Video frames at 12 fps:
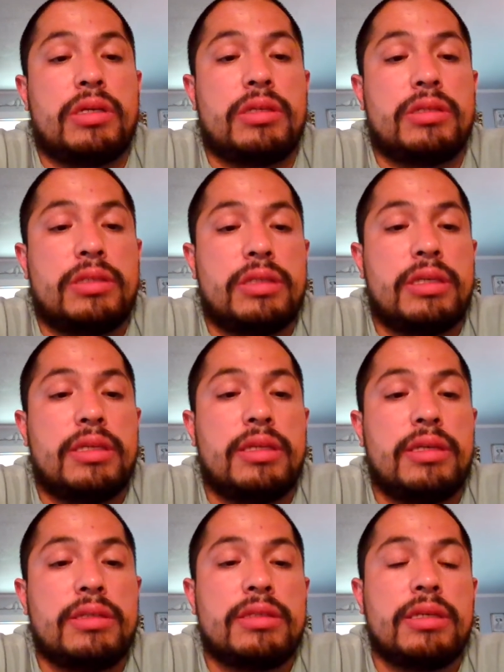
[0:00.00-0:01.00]
can see
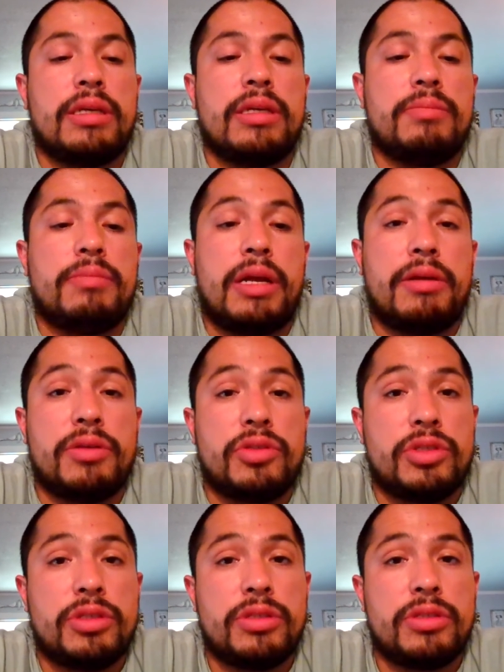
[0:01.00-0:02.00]
this in
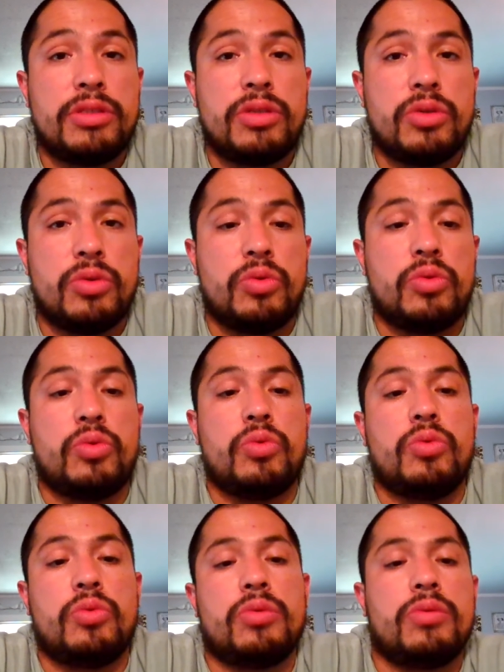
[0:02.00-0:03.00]
marriages
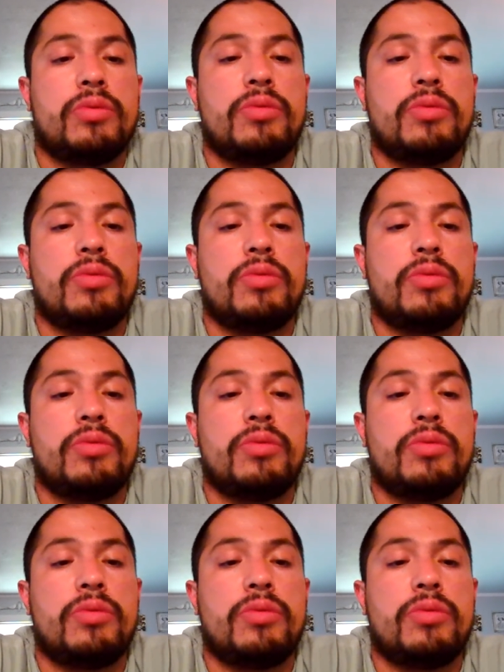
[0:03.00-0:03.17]
who